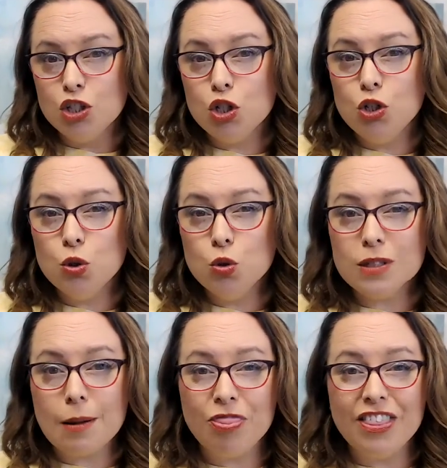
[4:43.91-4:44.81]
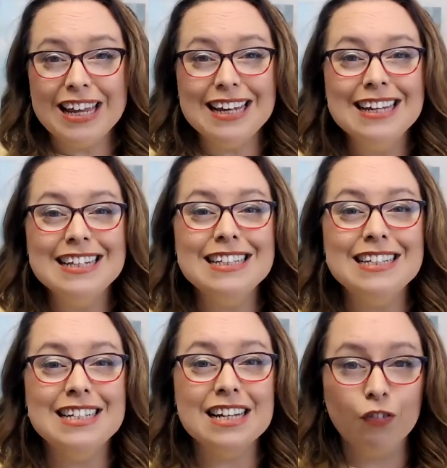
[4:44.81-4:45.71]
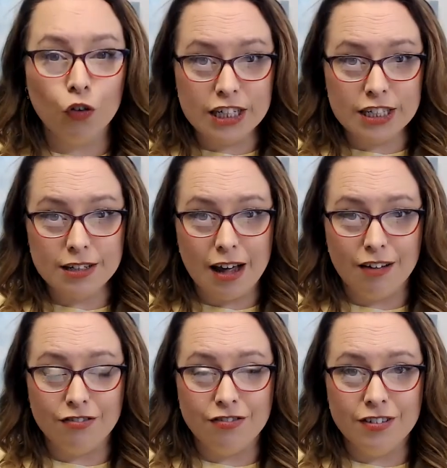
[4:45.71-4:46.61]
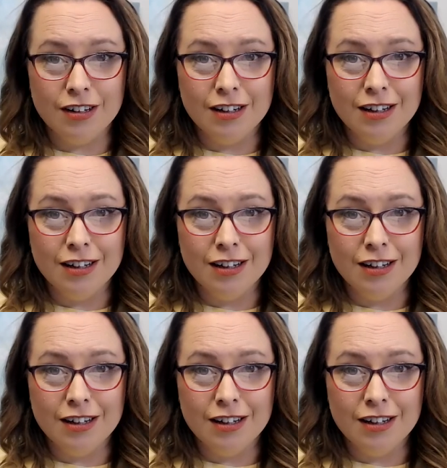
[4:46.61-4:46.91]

to do something different enough